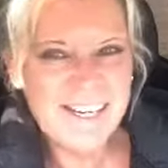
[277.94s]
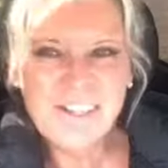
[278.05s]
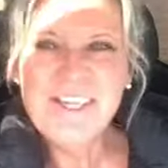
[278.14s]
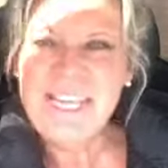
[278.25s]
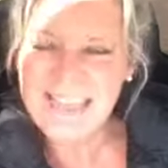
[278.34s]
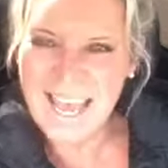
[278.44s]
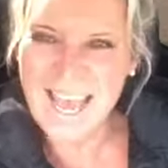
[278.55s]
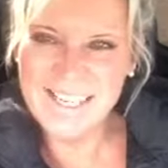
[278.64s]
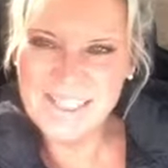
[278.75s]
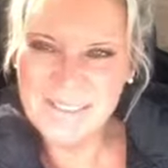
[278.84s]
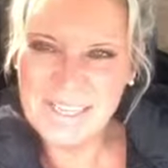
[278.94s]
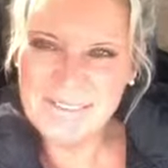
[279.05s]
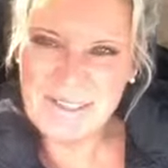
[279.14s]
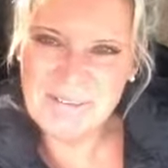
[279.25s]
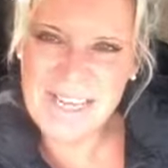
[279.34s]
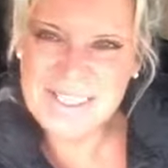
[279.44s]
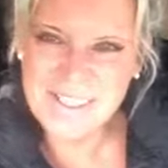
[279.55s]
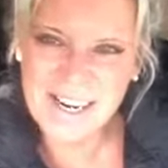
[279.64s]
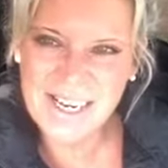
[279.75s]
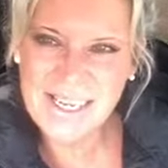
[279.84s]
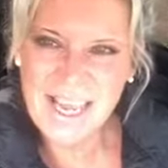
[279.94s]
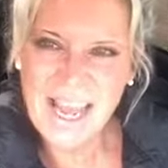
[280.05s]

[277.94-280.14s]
don't need the hat, do I, Rob? That's right.